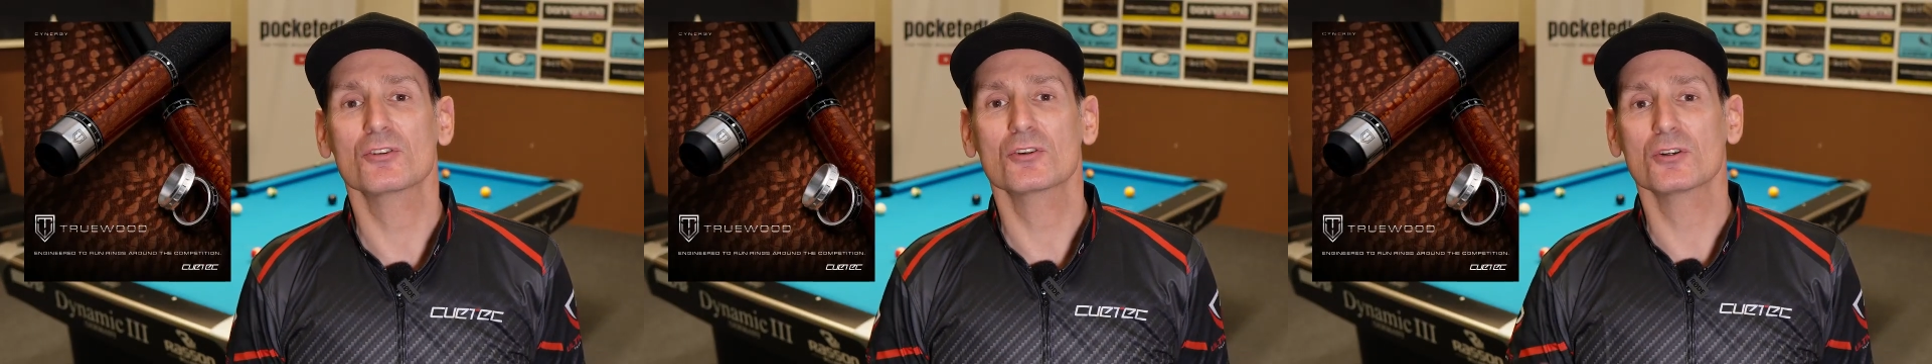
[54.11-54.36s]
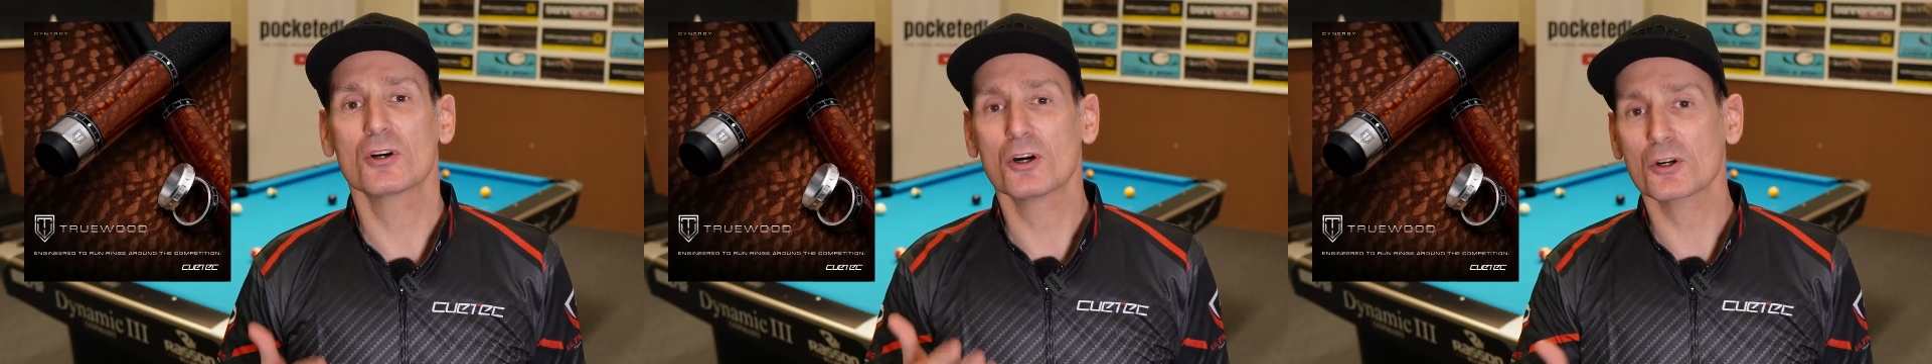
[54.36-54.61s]

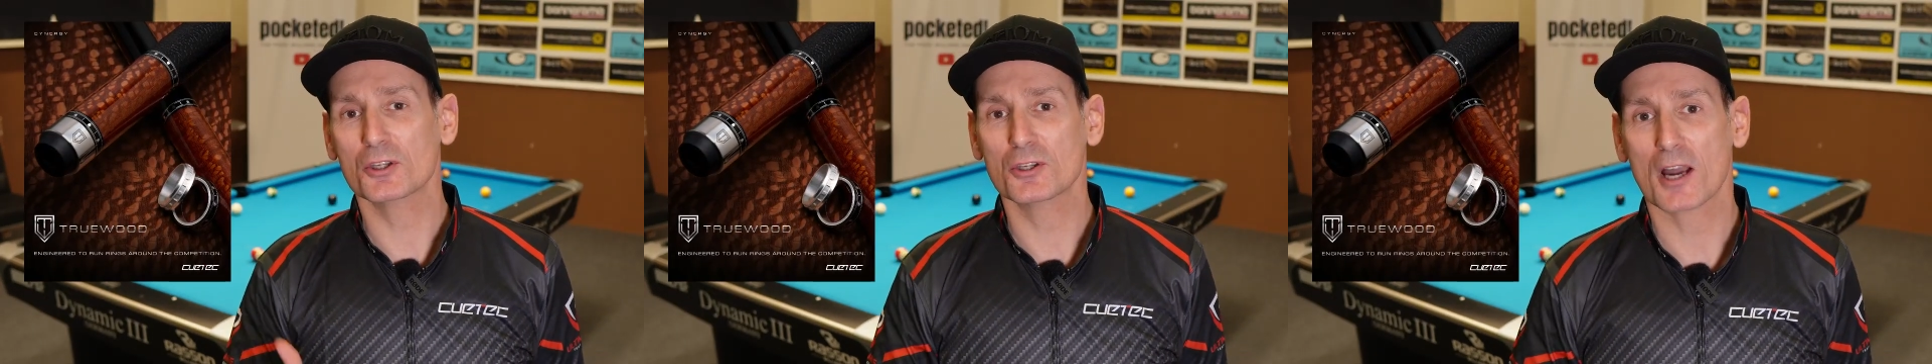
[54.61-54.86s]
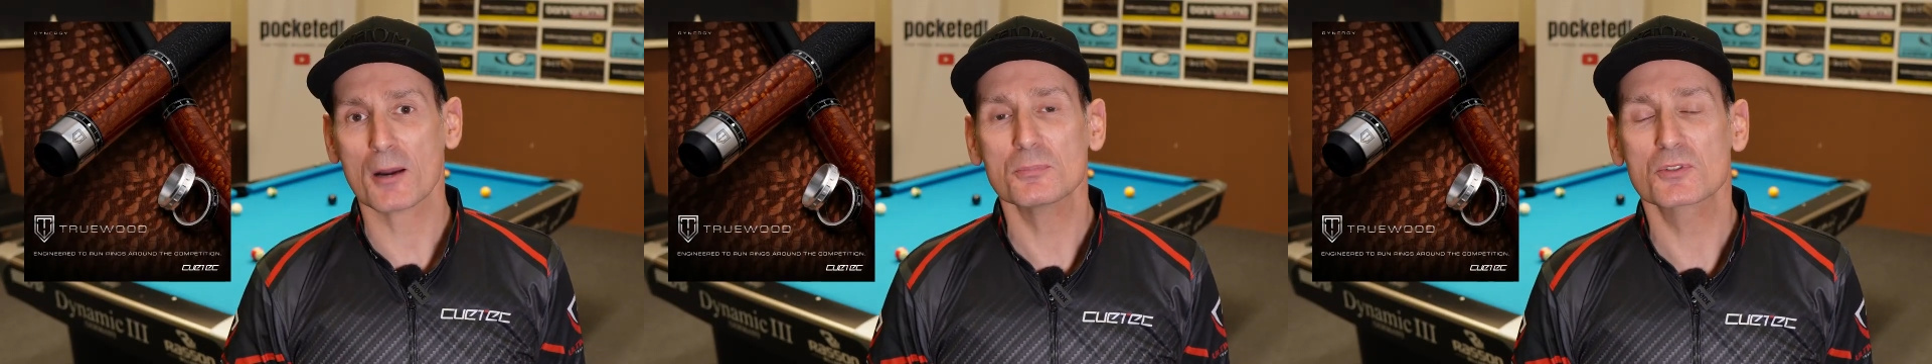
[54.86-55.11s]
to hook
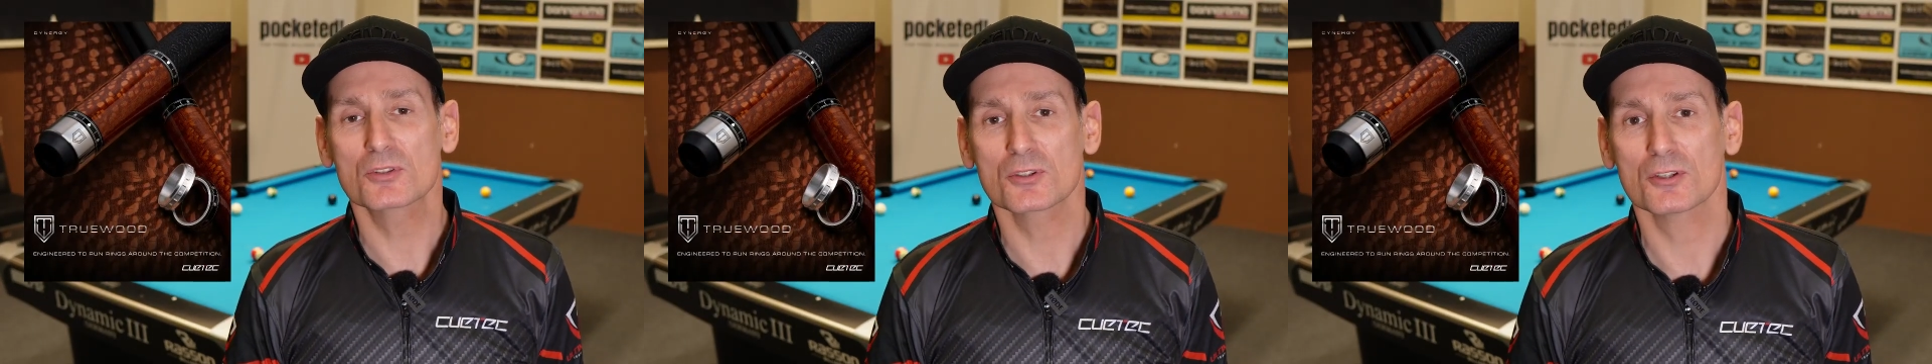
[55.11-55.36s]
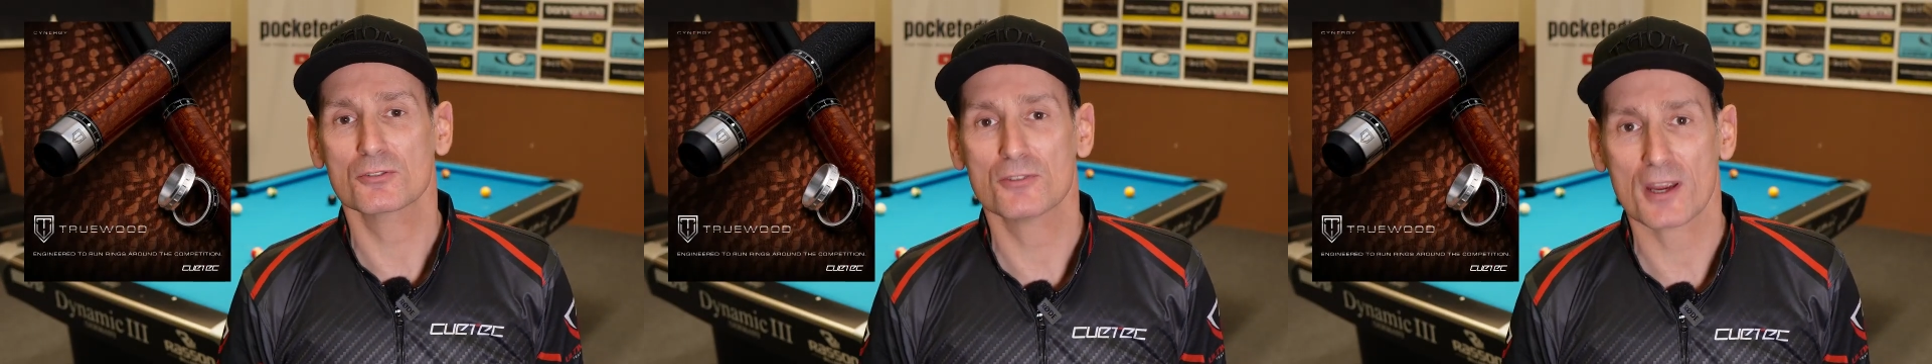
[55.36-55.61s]
you up to
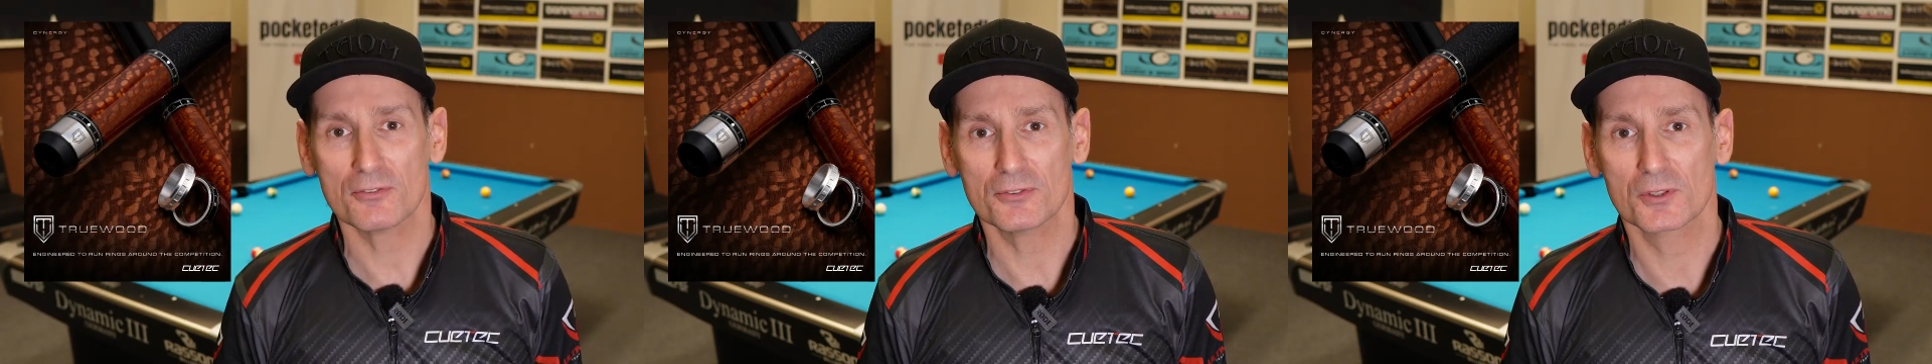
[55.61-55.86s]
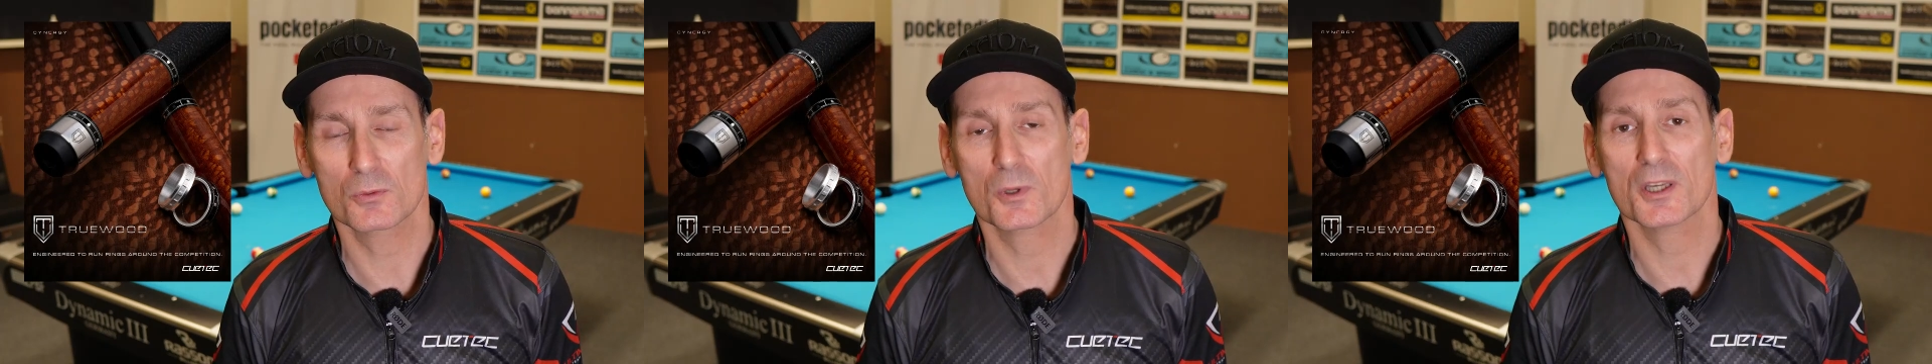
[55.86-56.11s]
a
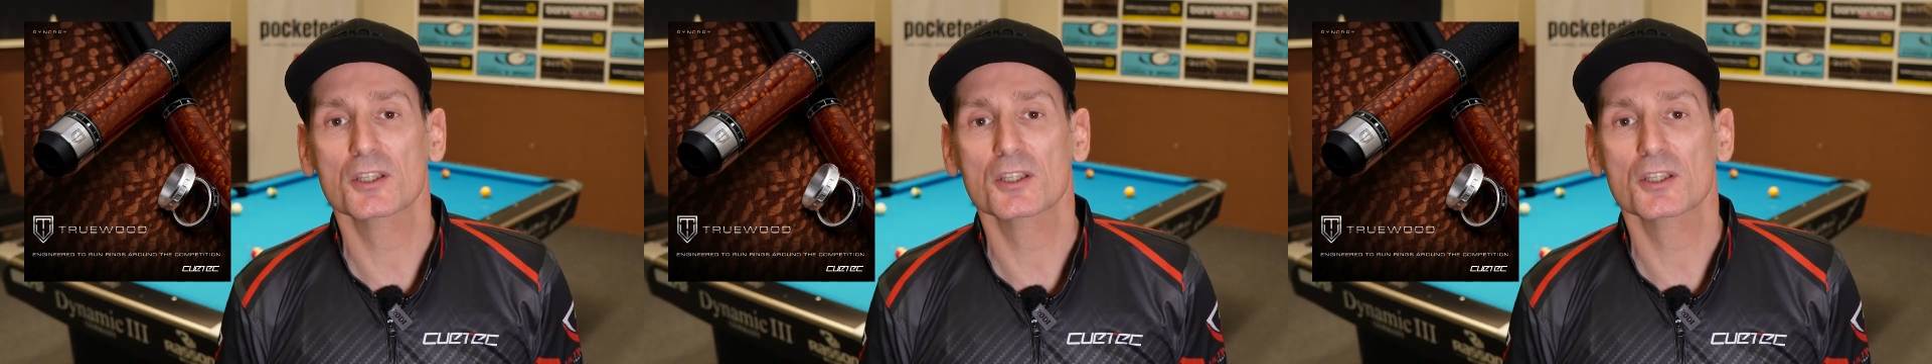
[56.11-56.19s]
raffle where